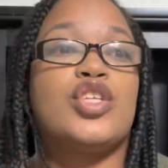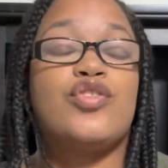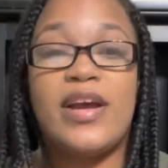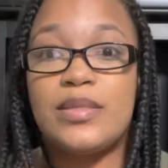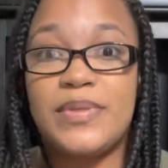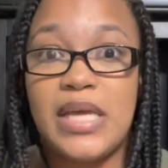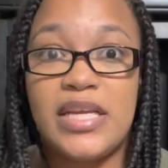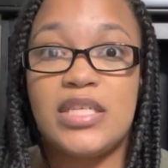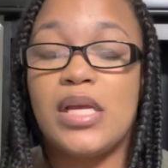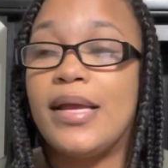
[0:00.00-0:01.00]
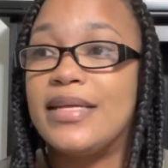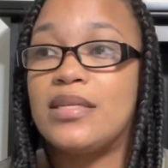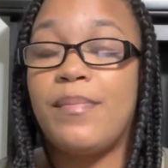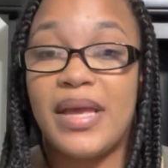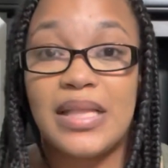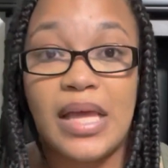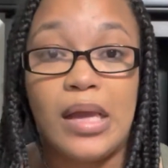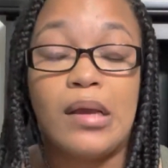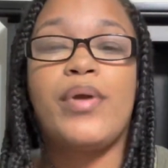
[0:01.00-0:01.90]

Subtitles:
Transportation is a big thing.